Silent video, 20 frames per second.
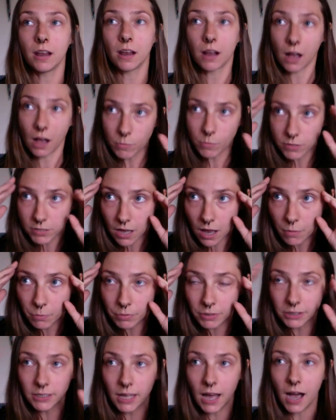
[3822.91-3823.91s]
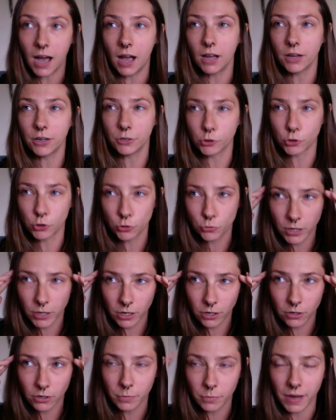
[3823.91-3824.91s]
it comes up a lot, you're
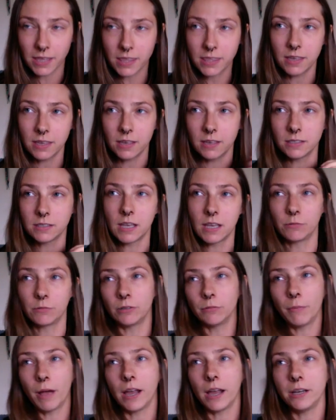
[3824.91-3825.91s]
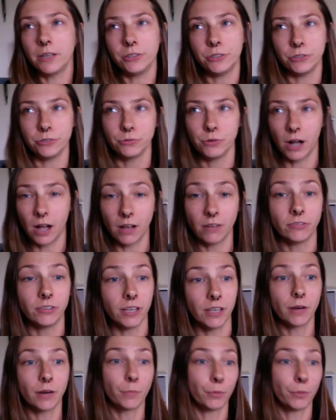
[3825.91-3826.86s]
triggered by things that remind you of it,